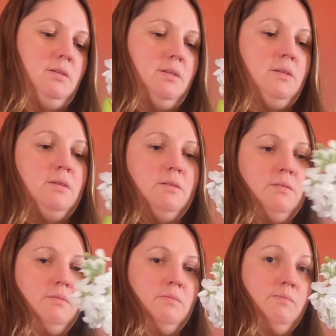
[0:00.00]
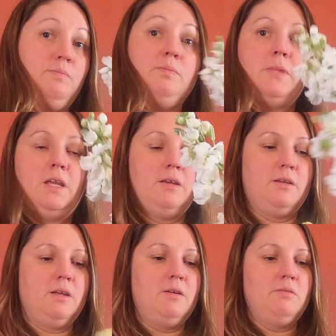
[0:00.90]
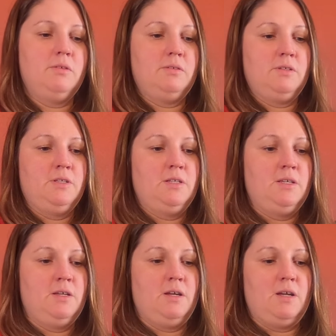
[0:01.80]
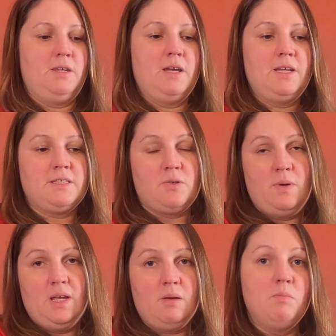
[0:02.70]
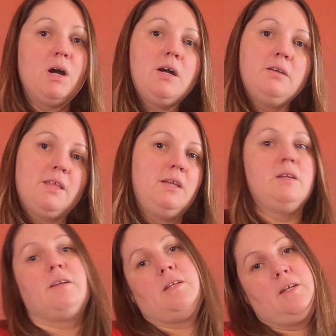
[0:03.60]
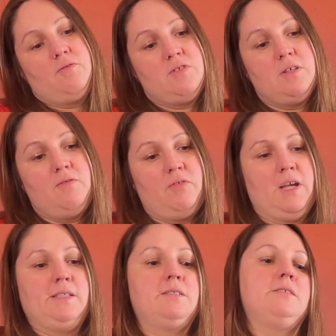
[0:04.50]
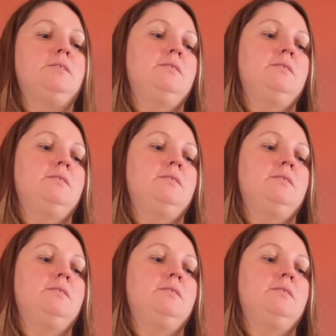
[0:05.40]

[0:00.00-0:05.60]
And there you go. A nice quick mug that you can give to a friend.